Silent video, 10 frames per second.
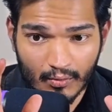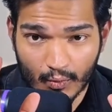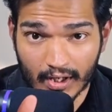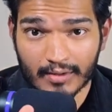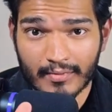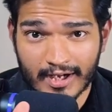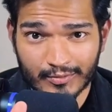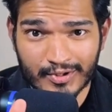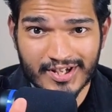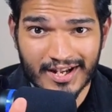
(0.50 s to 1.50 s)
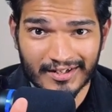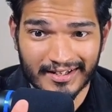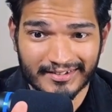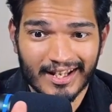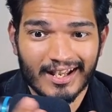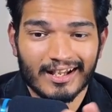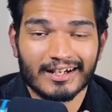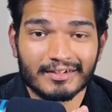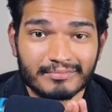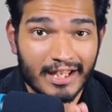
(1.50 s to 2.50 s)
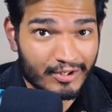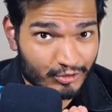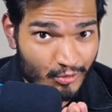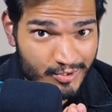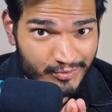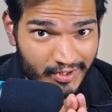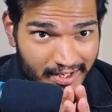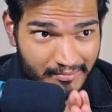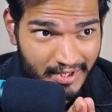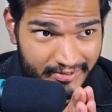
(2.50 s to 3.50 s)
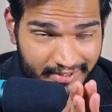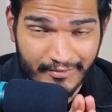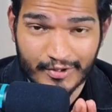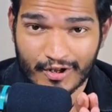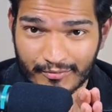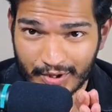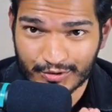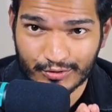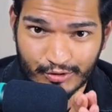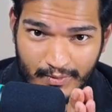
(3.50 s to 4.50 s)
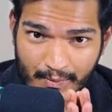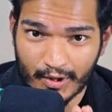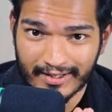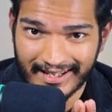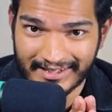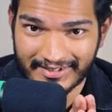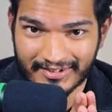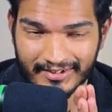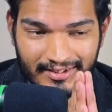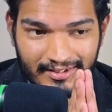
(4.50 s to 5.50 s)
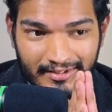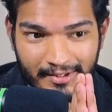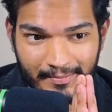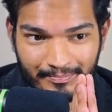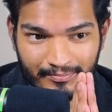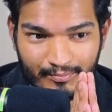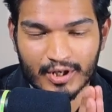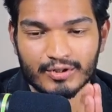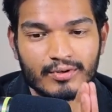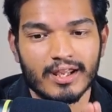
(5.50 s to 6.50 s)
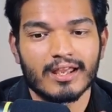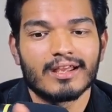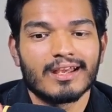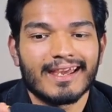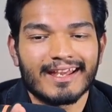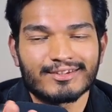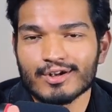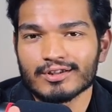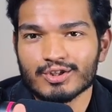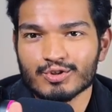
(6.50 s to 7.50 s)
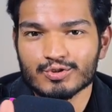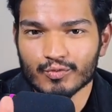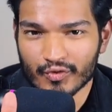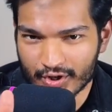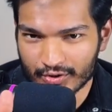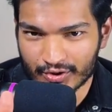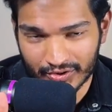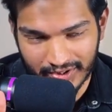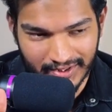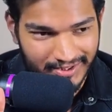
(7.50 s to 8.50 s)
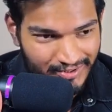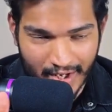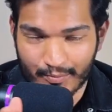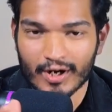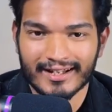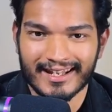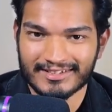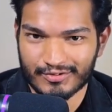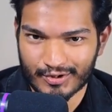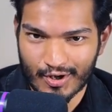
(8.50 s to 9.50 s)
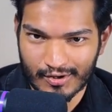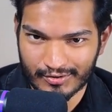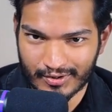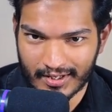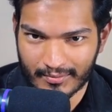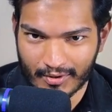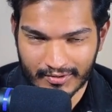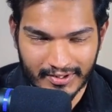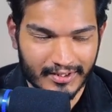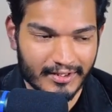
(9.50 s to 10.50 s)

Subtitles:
Welcome back to my channel, guys. Thank you so much for the immense love that you have been showing to my podcasts. But today, it's not the usual video that you see. It's not a podcast that you're talking today about.